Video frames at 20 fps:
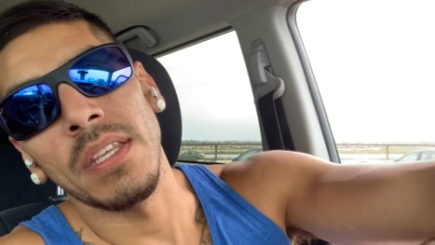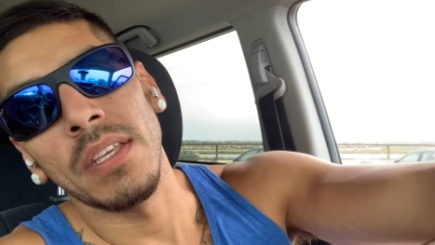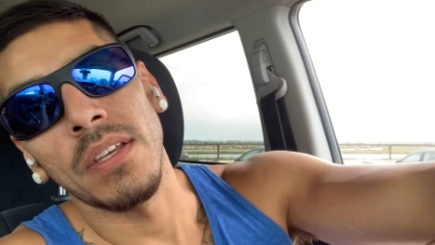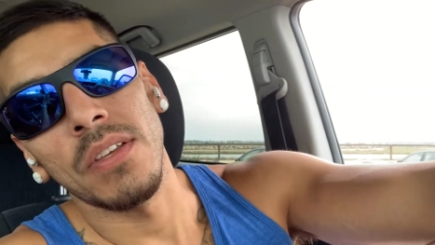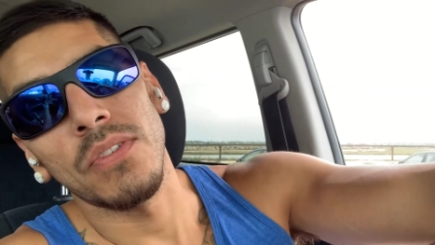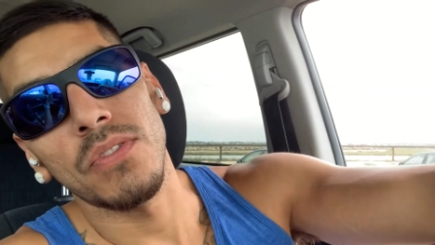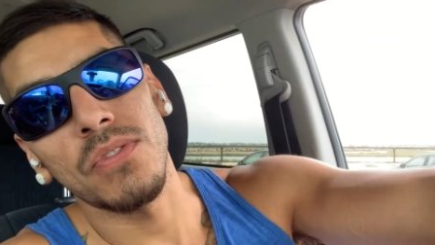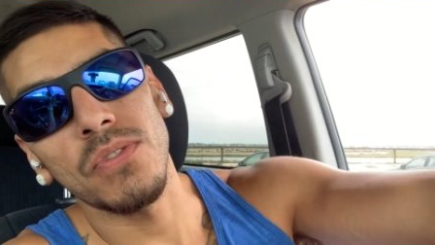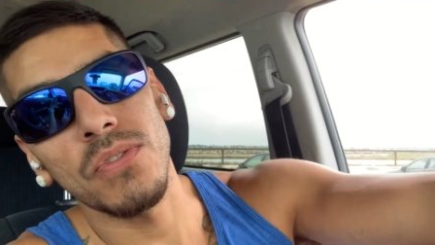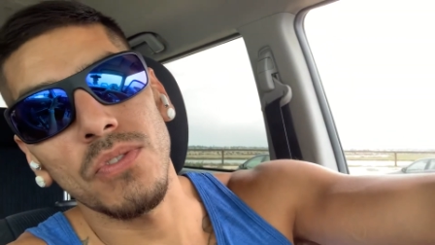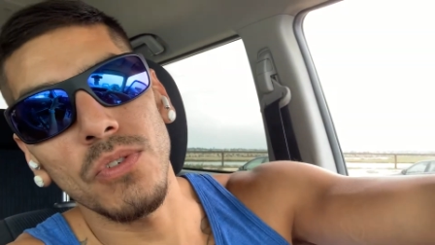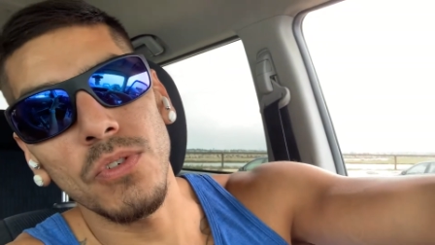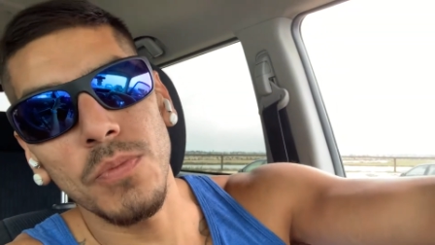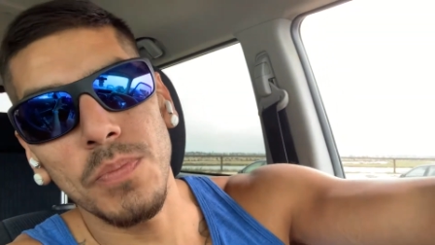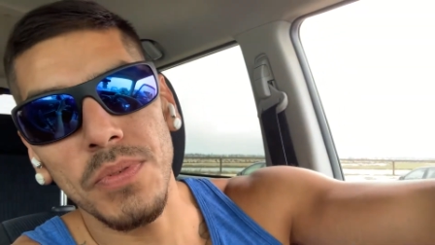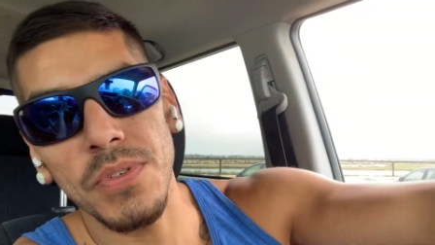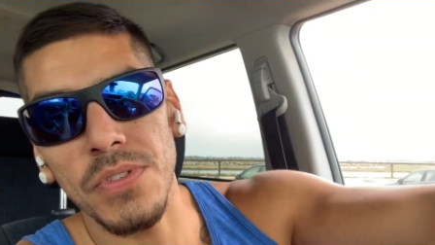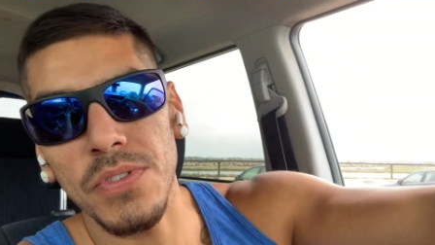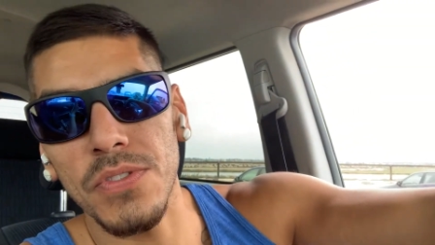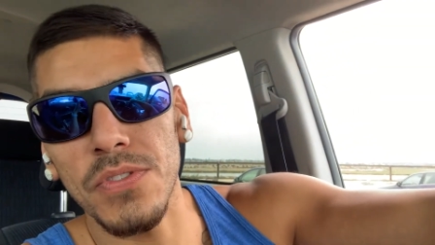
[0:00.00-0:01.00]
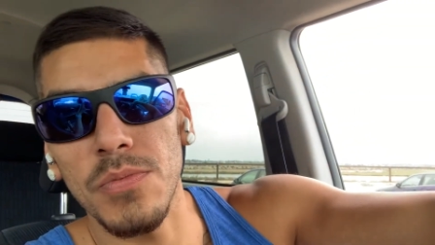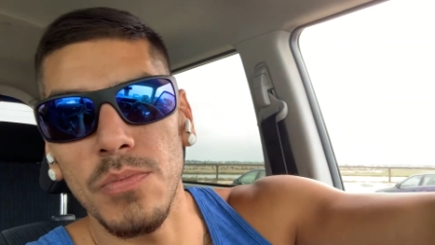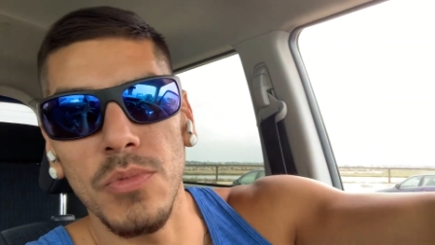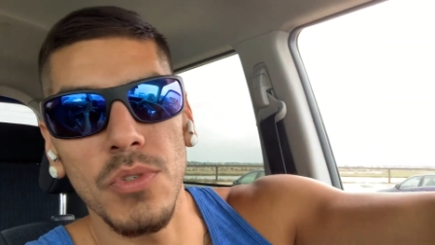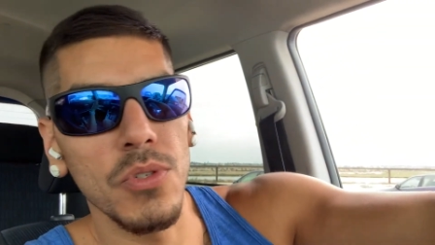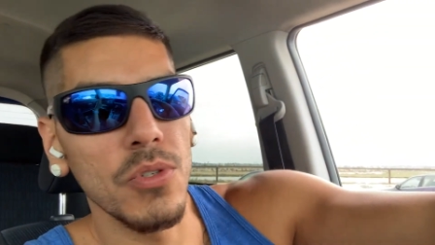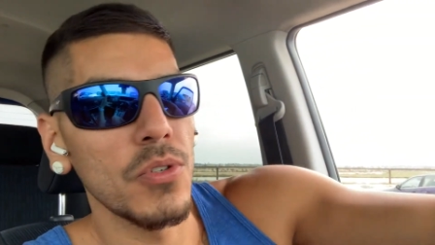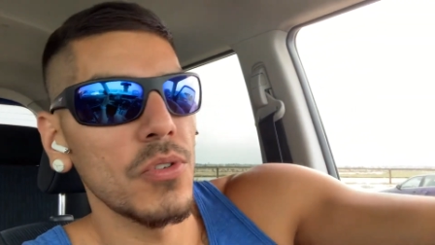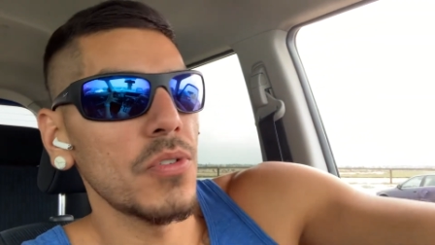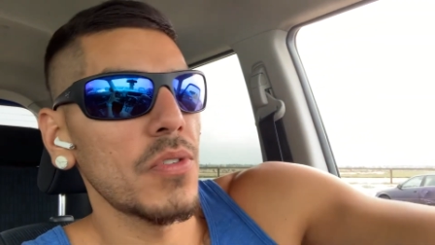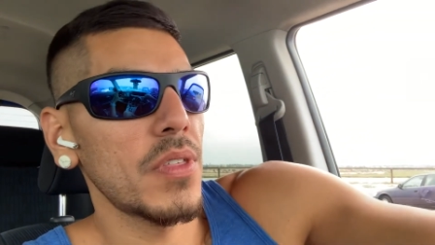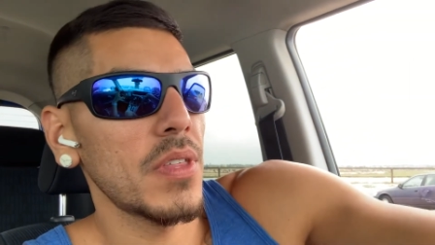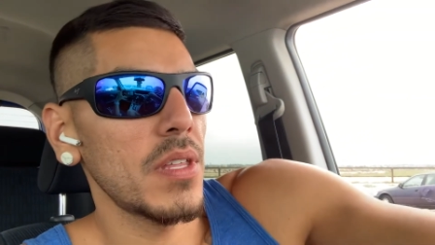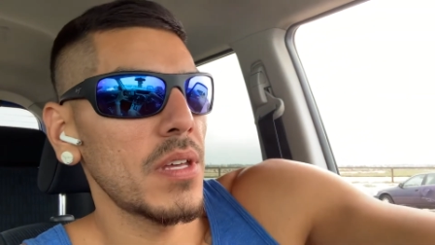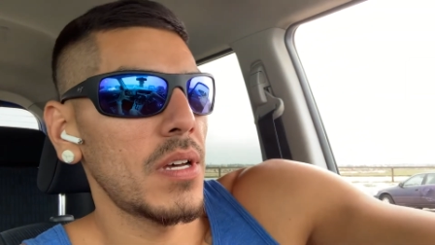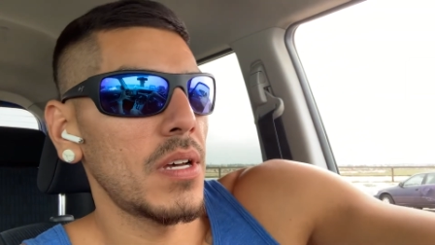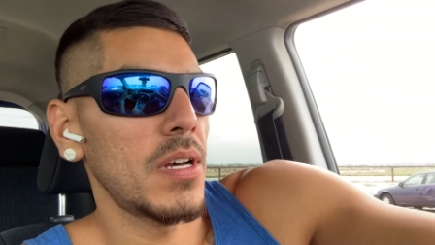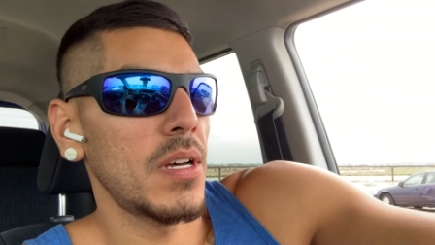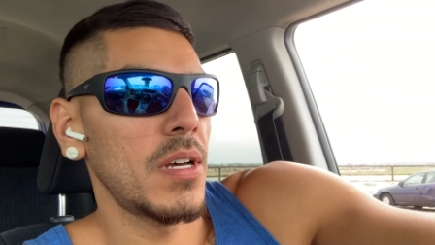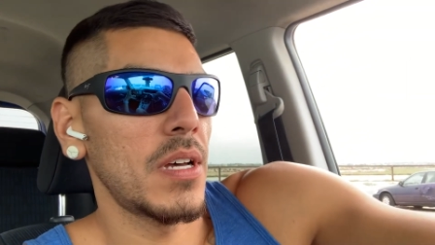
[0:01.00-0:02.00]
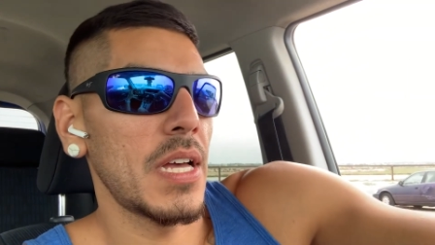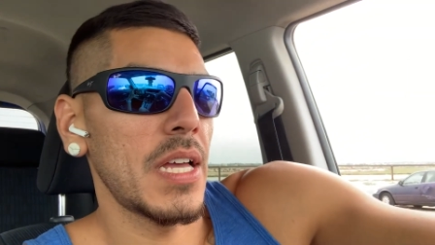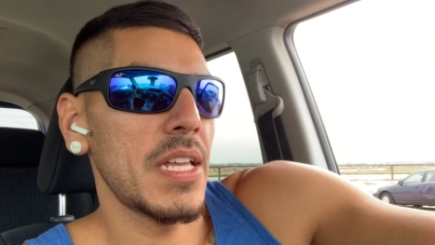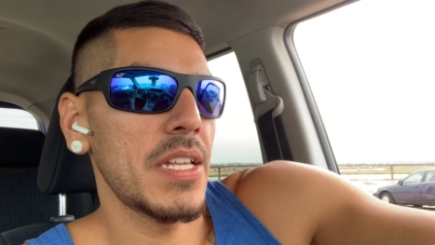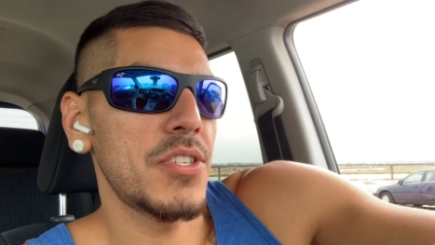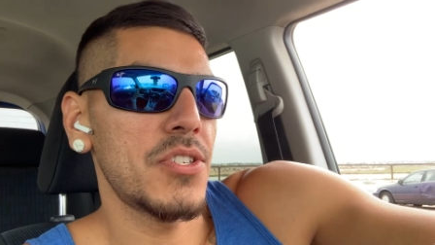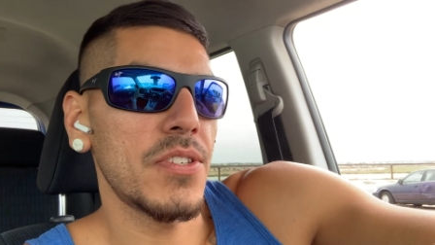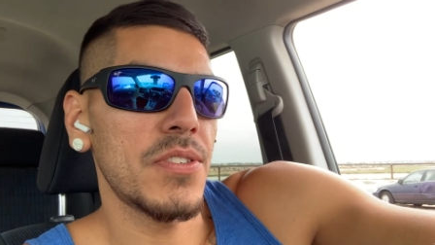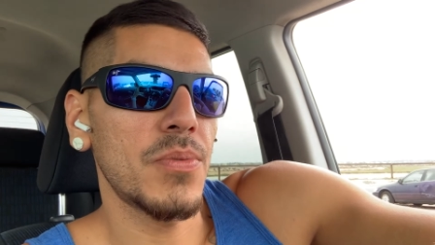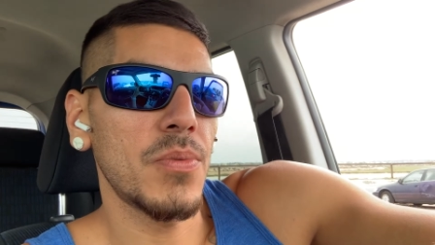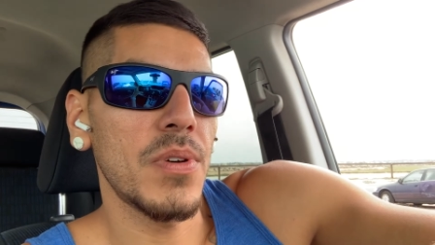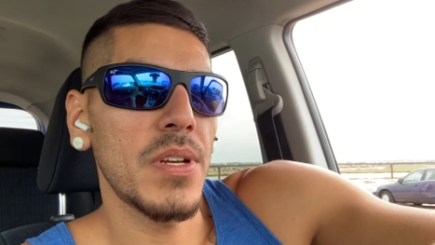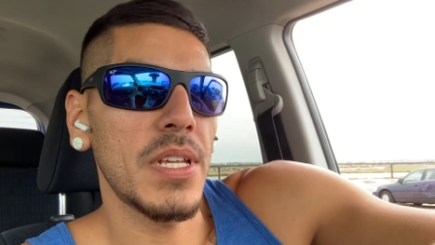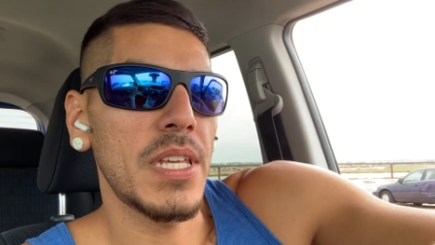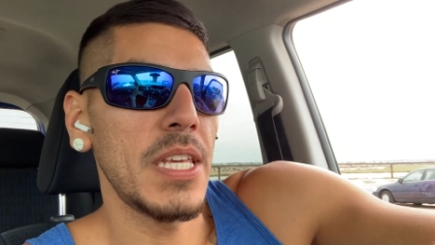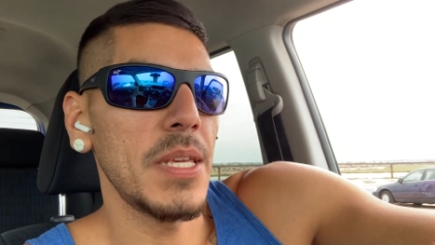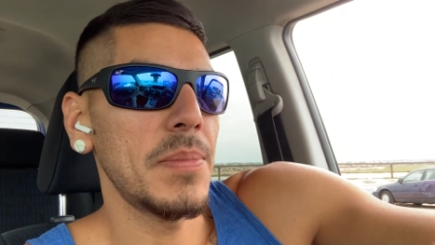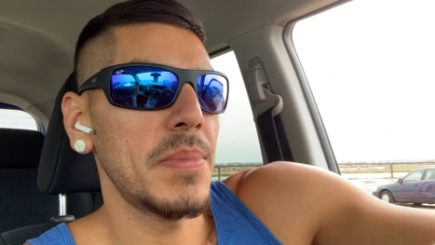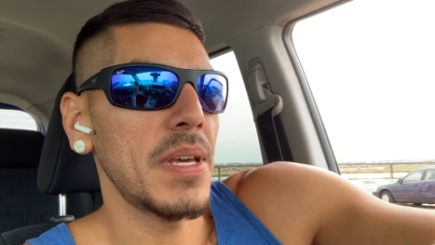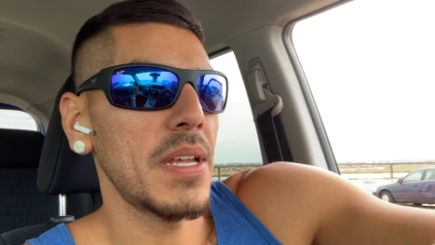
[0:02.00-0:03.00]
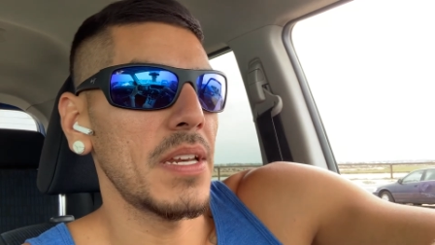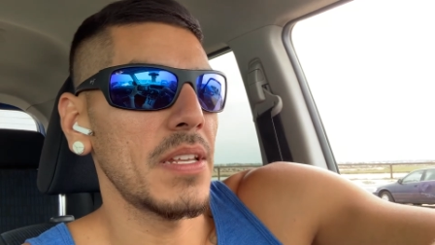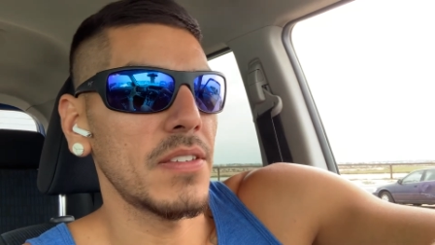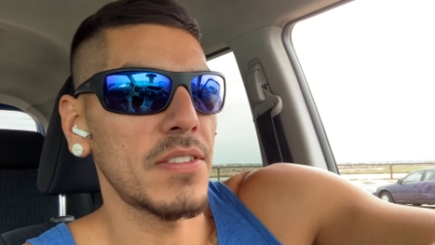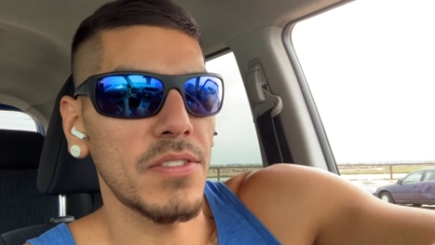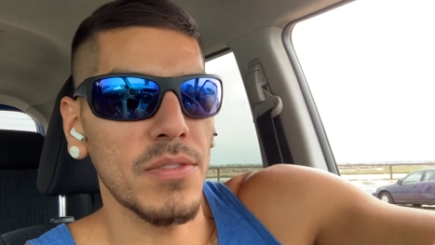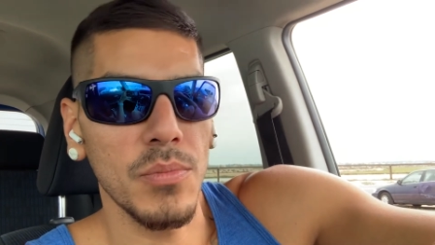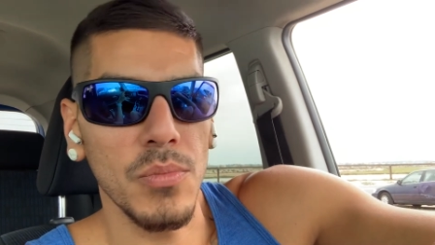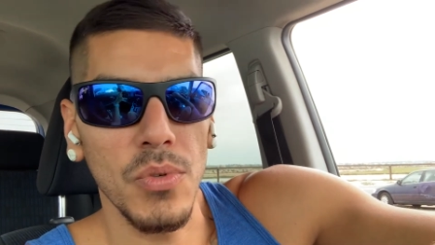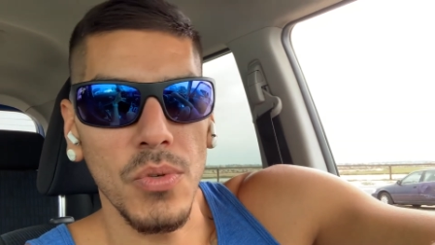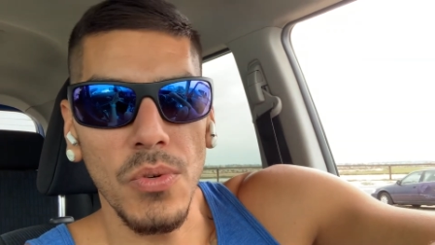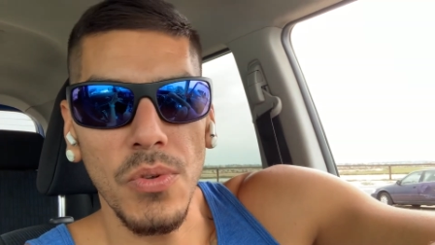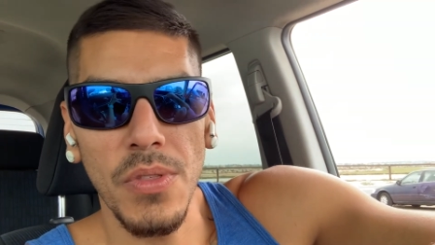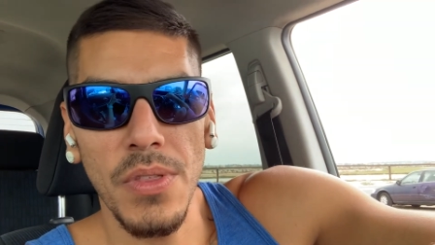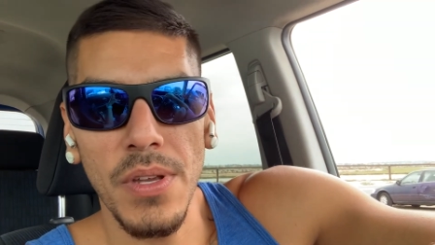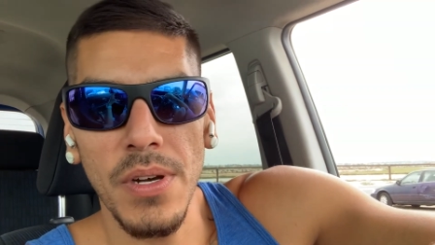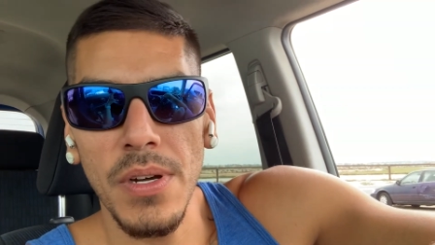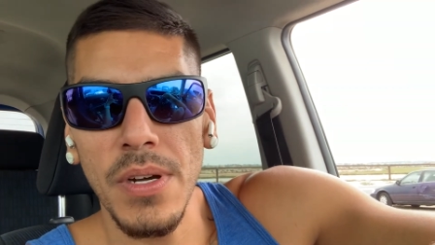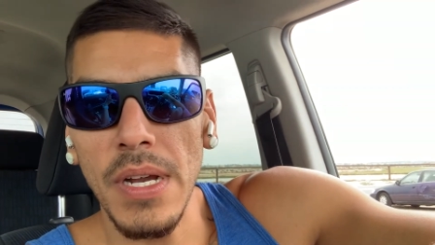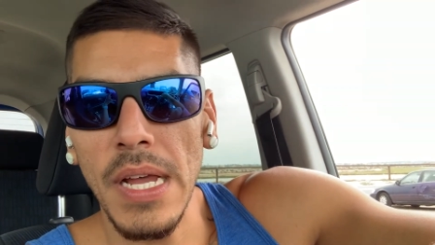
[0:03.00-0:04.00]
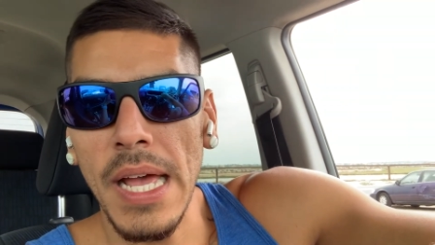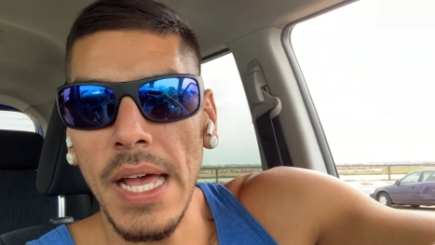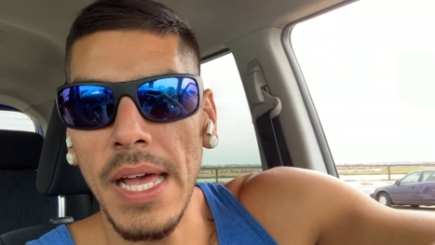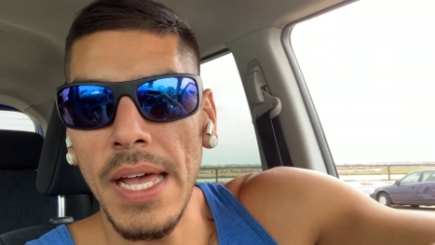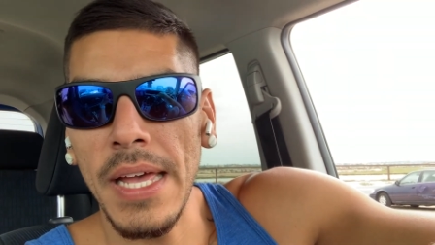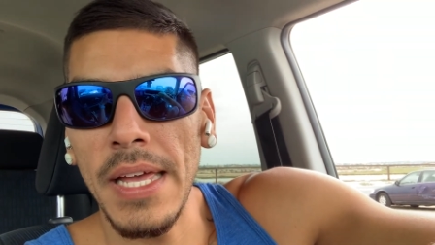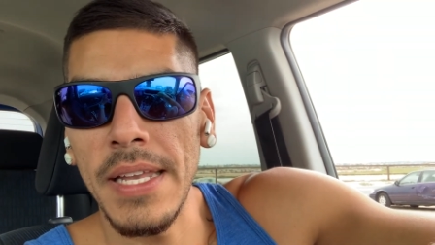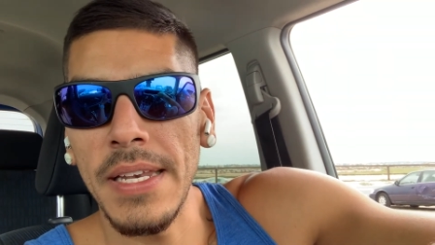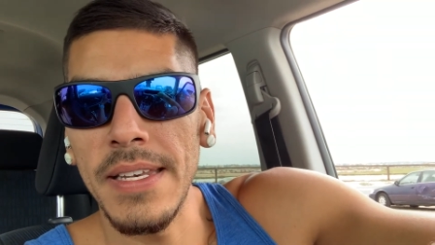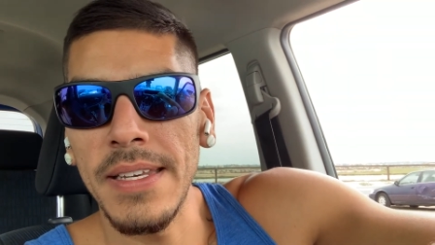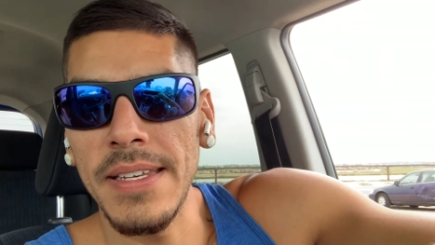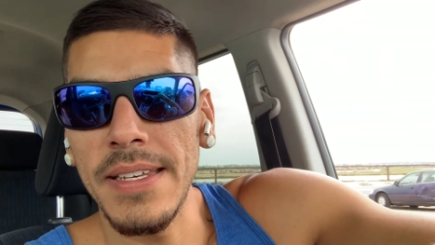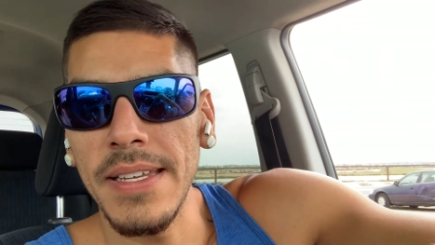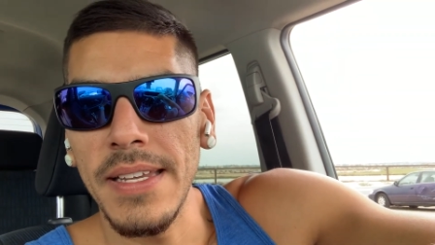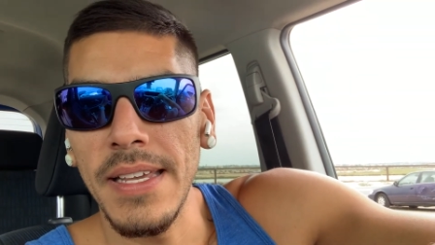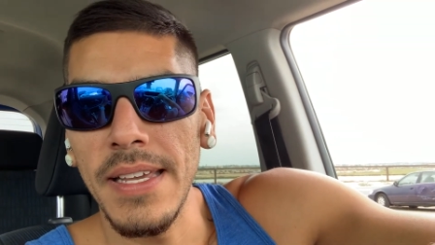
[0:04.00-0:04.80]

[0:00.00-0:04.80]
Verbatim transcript: Super smooth. Oh, I just want to keep getting smoother and